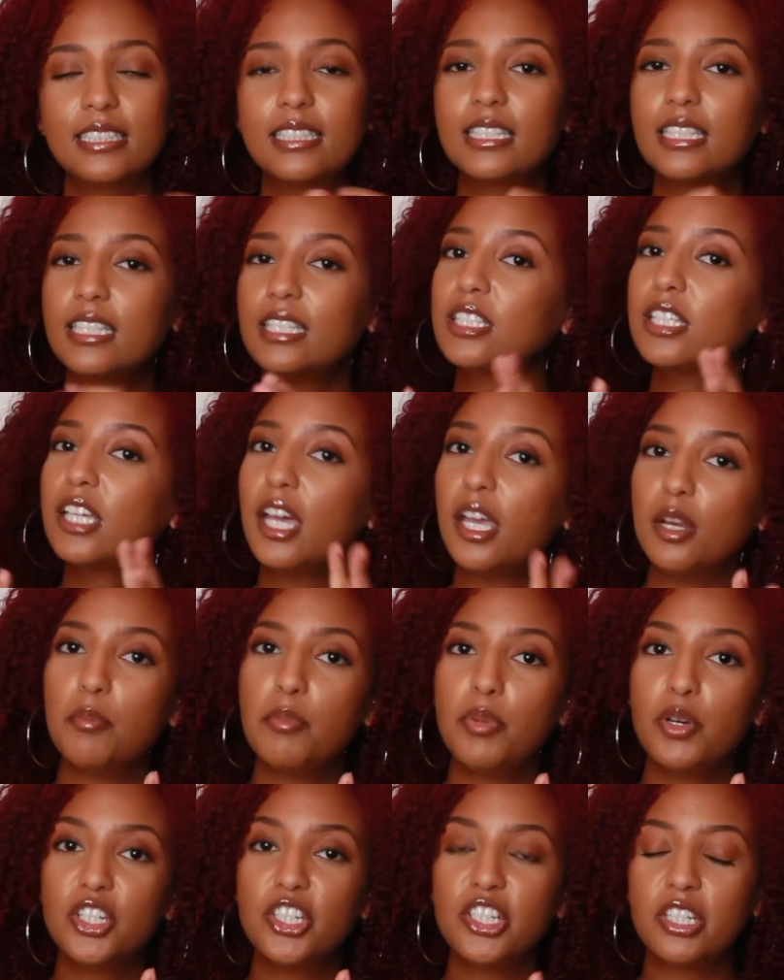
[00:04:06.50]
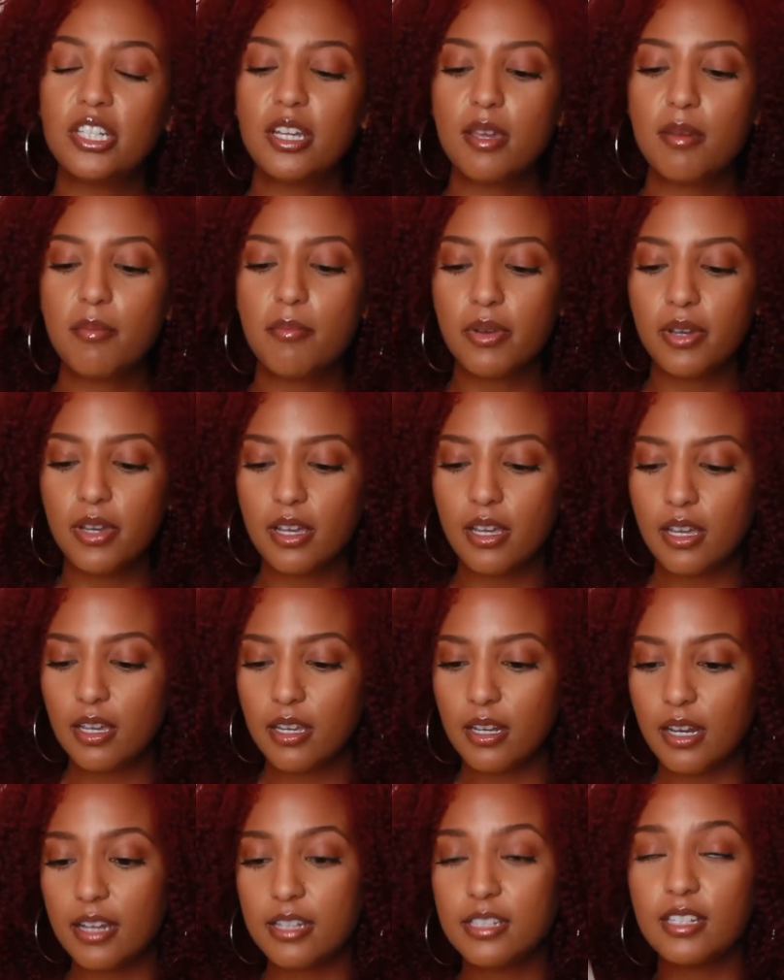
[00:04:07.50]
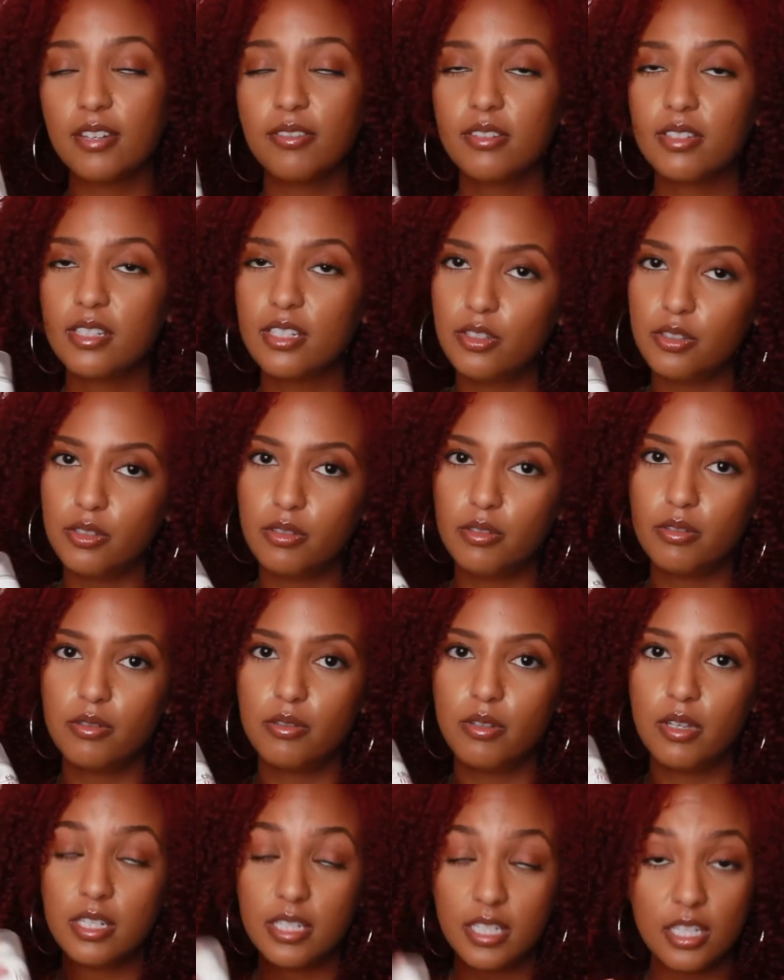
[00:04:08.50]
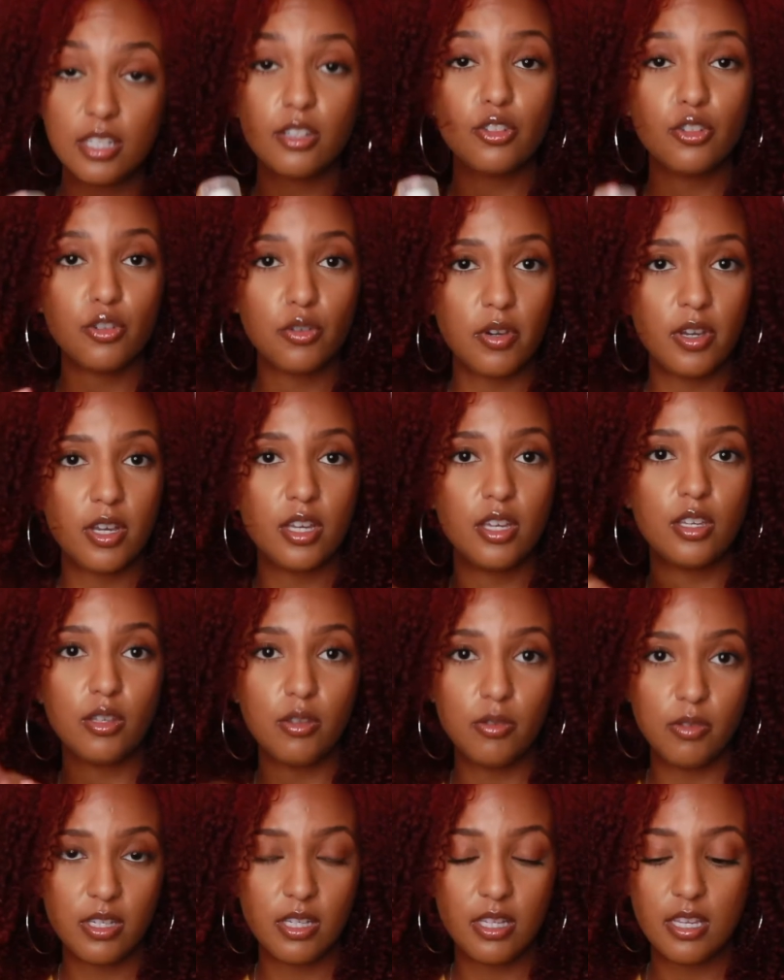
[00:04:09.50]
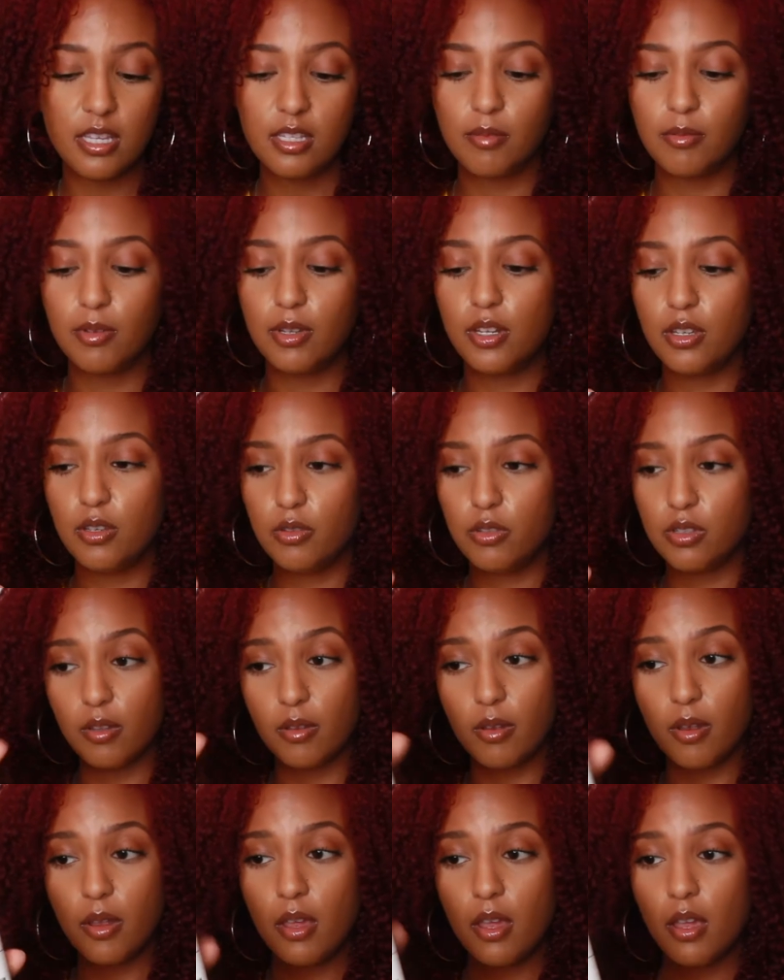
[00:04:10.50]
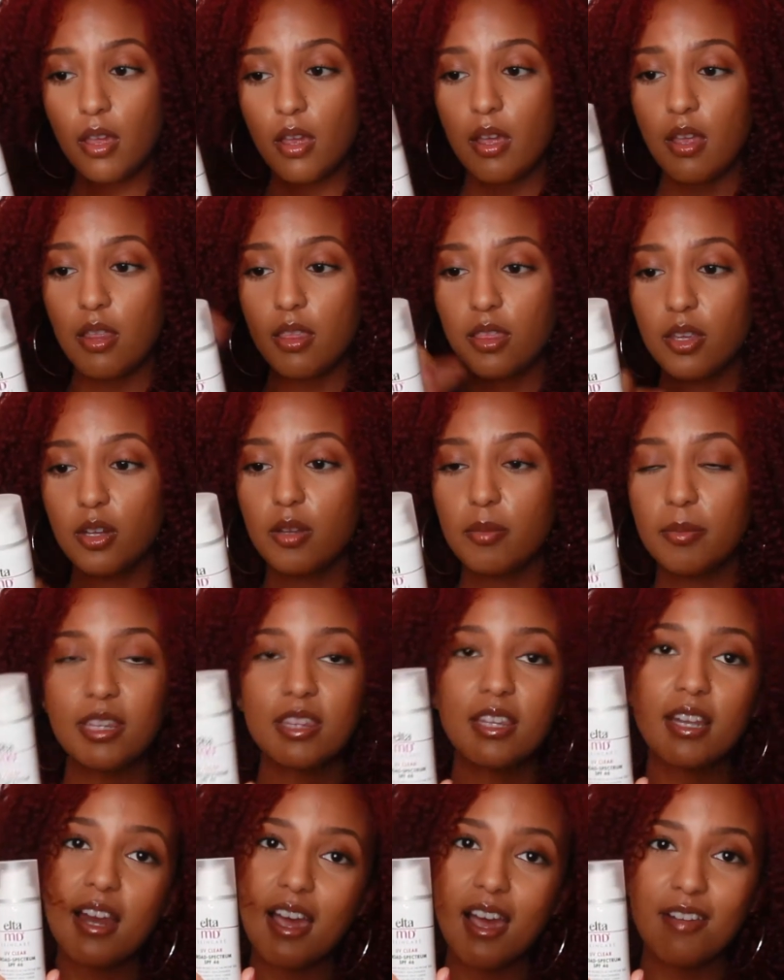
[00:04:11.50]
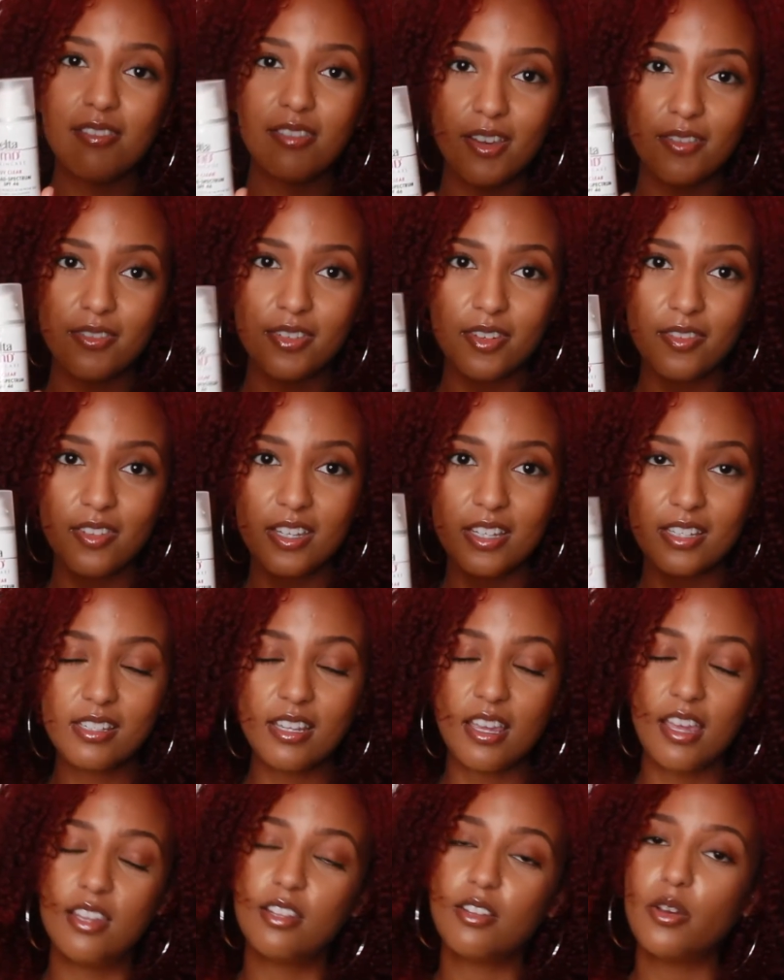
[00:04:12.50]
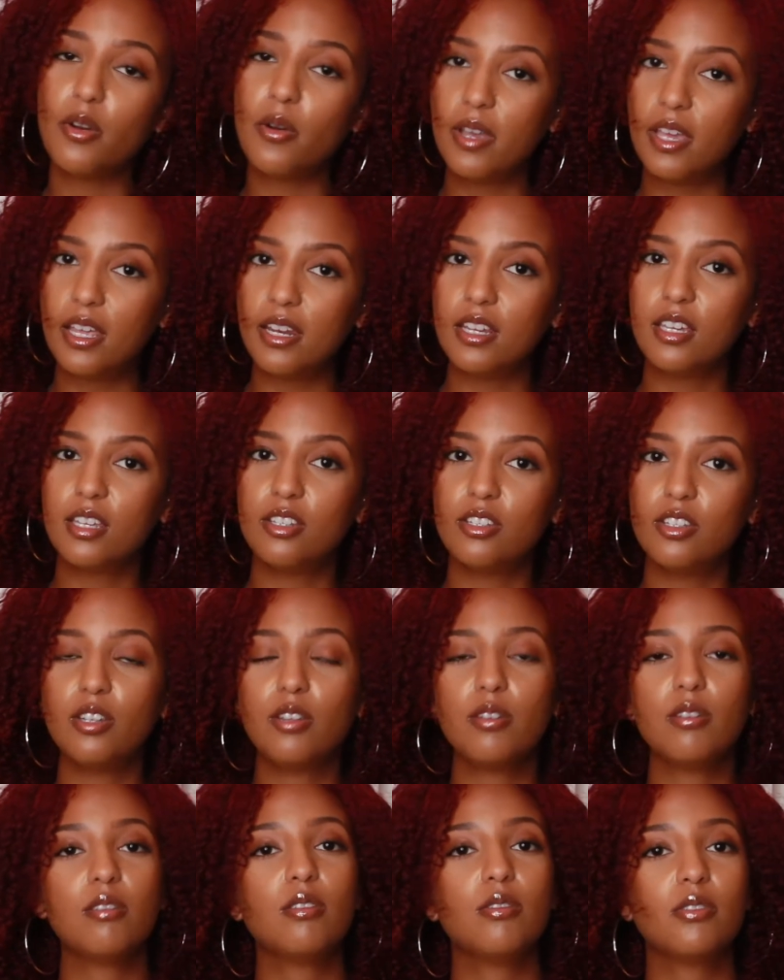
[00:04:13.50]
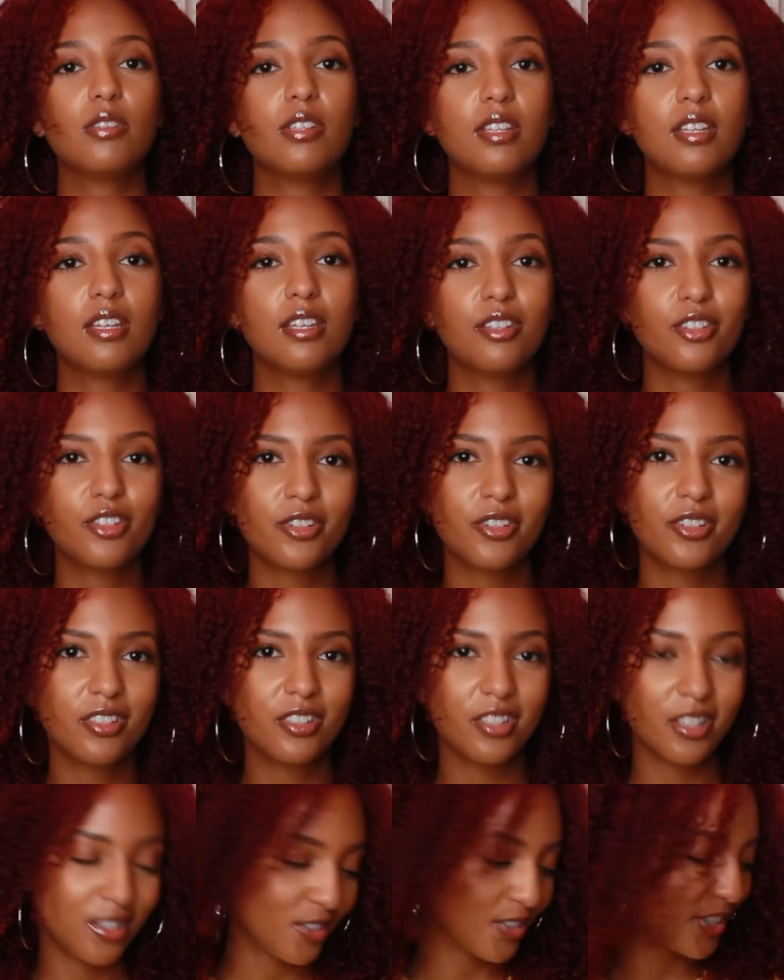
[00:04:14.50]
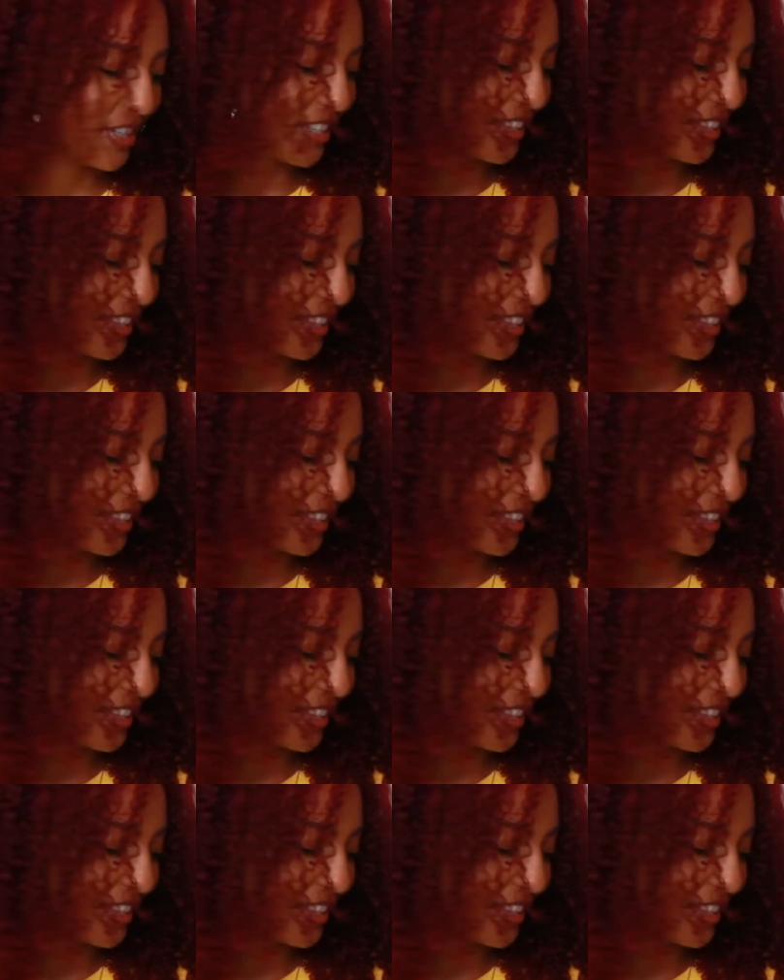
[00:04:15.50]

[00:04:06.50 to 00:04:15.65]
it's kind of pushing it, but I definitely did enjoy using this. I'm going to use the little bit that I have left of this and go ahead and continue using the other sunscreen